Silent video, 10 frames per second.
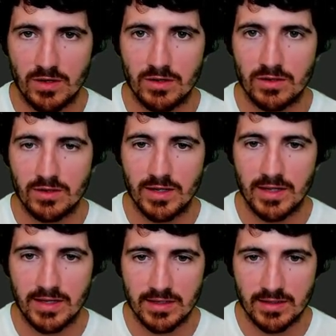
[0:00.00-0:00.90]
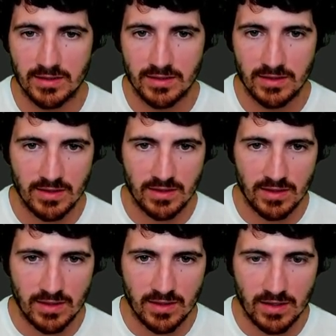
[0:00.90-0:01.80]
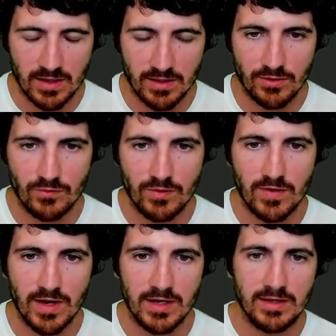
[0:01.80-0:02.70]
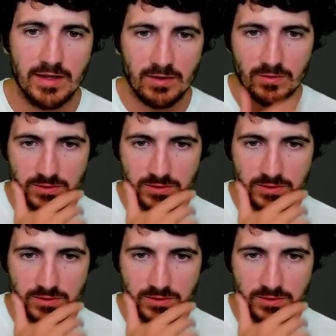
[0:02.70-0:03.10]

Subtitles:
mark, and I thought we've added that